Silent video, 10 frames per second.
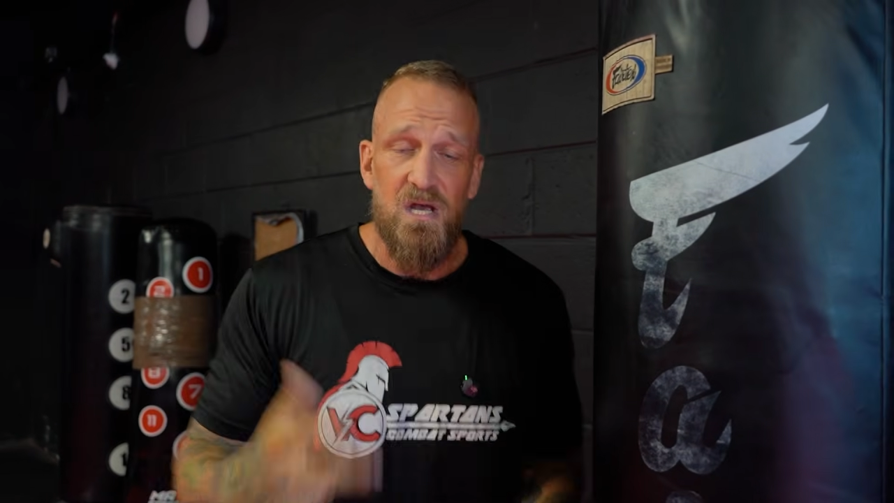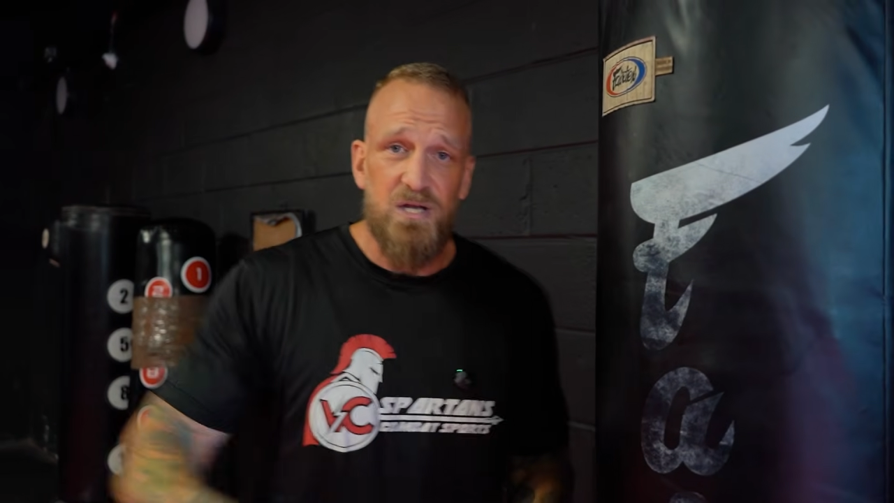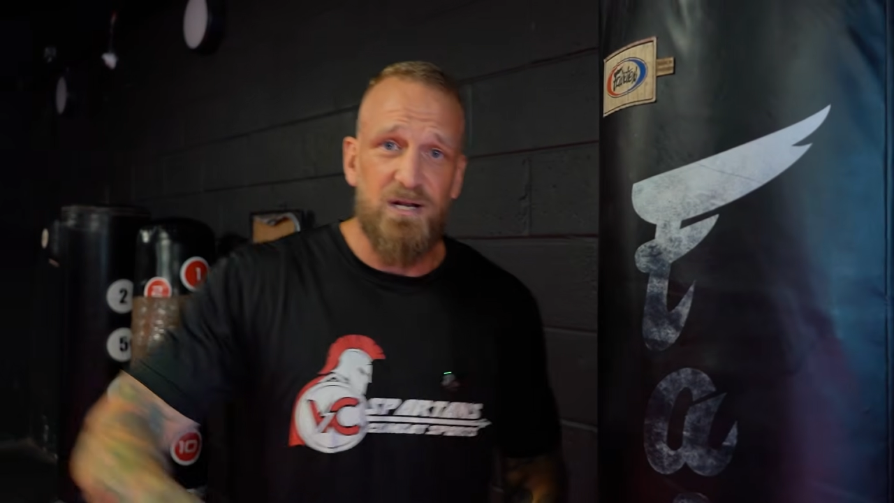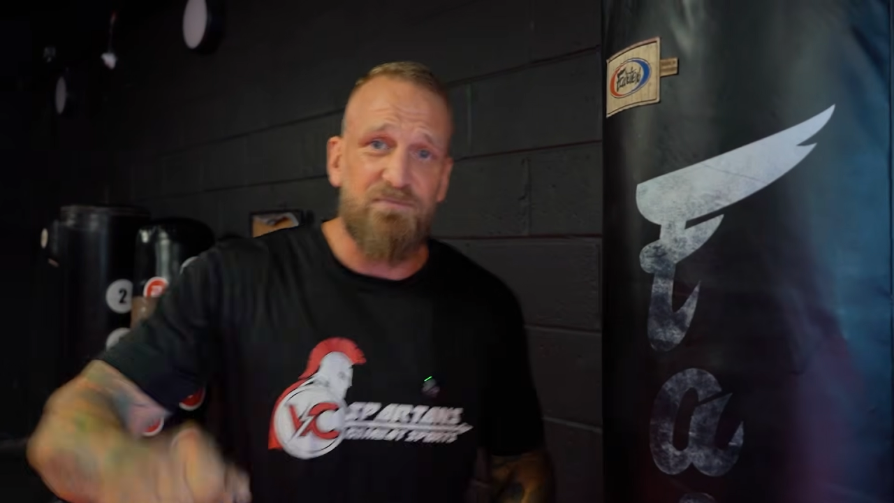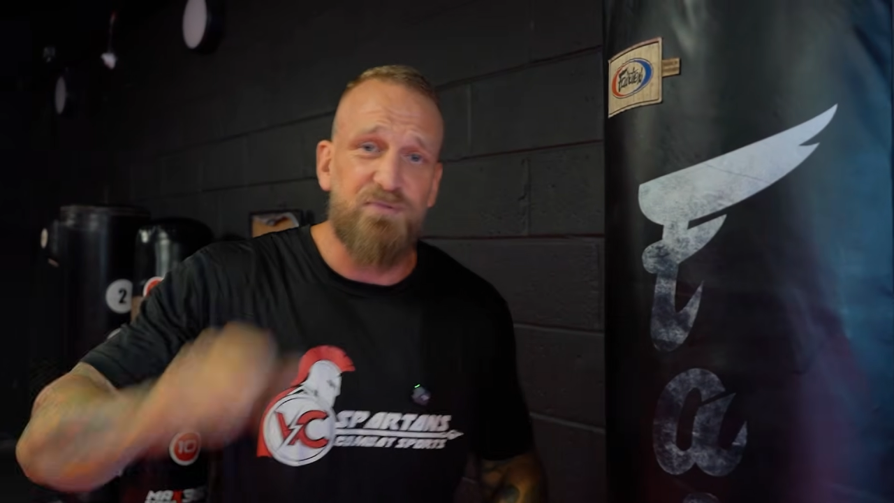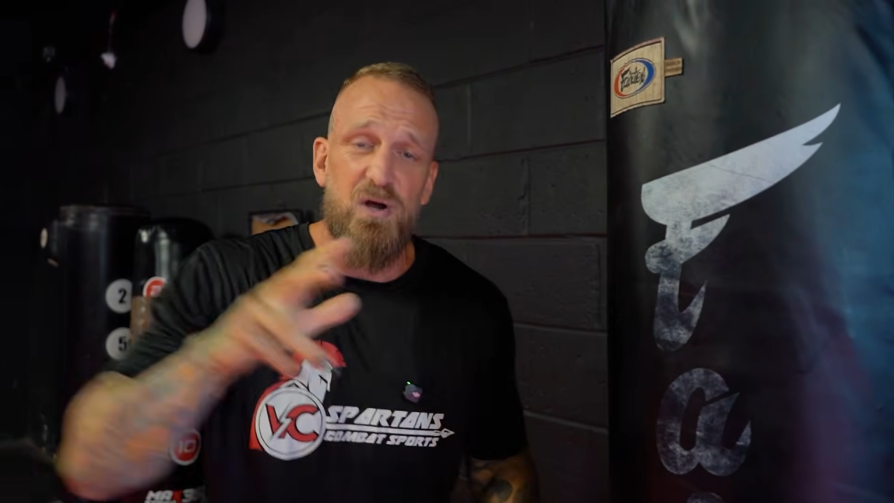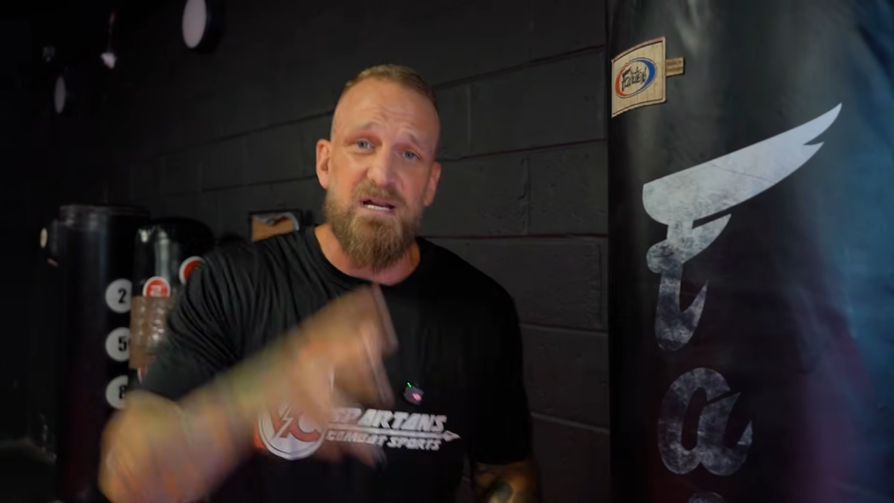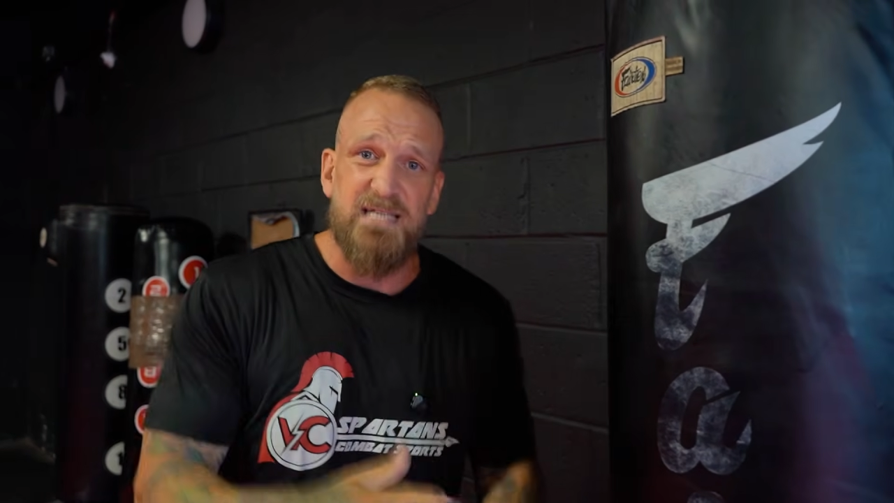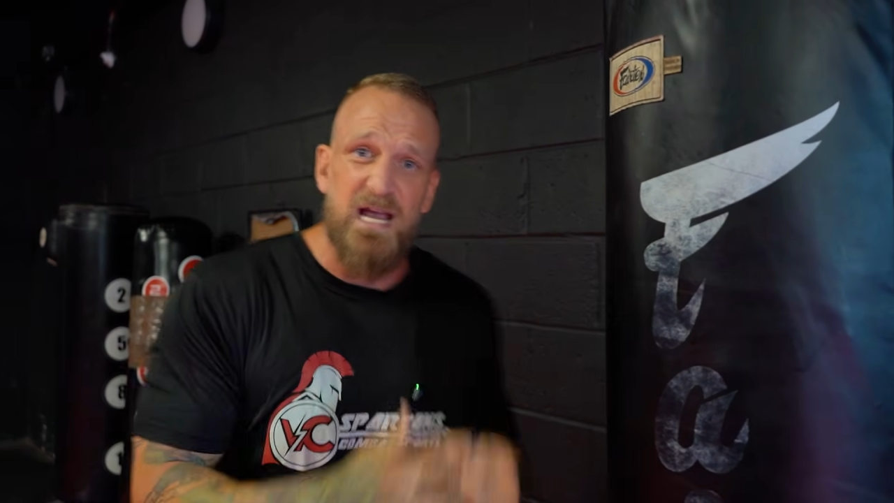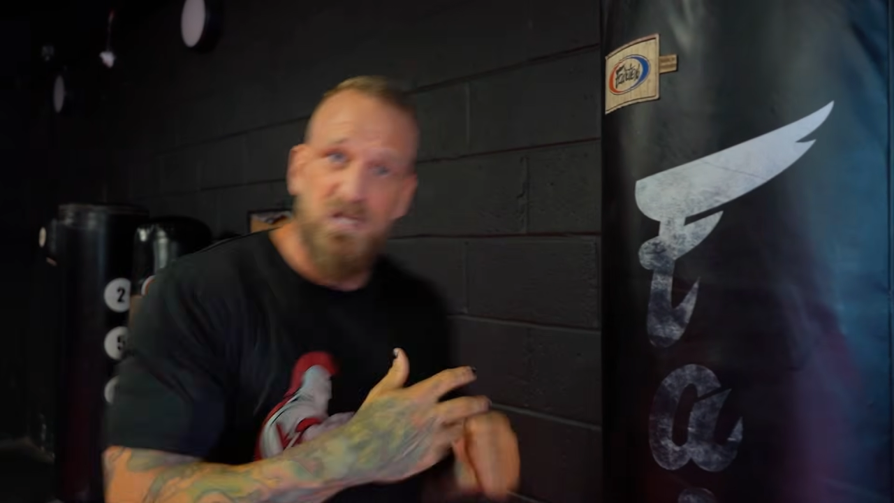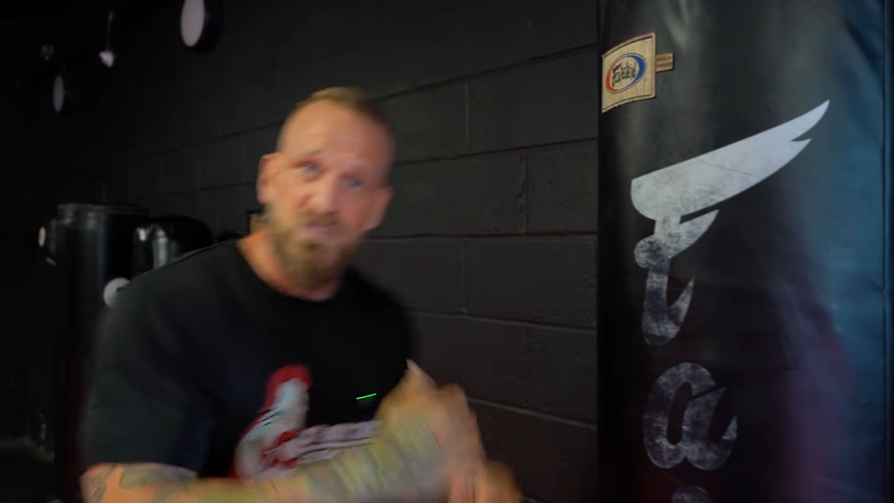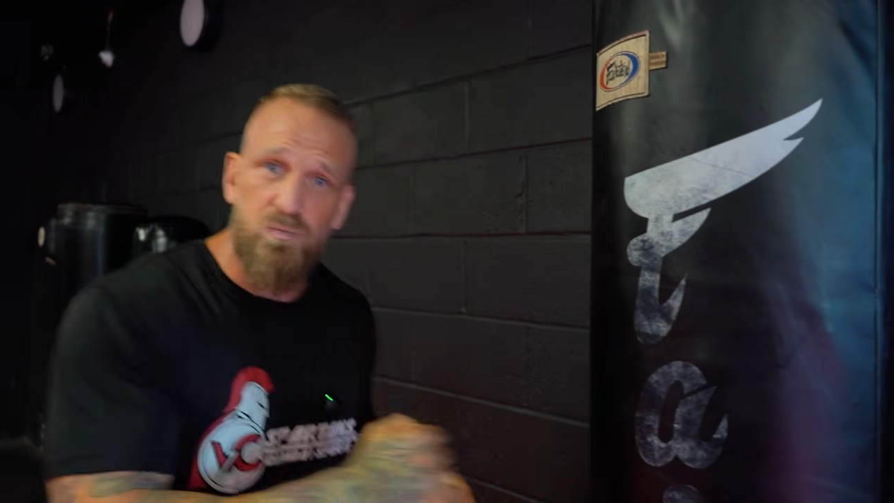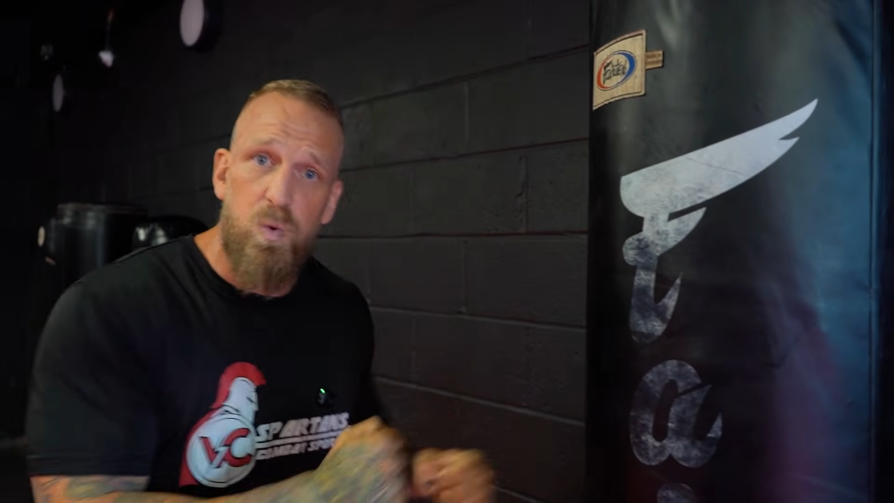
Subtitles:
You have 30 seconds of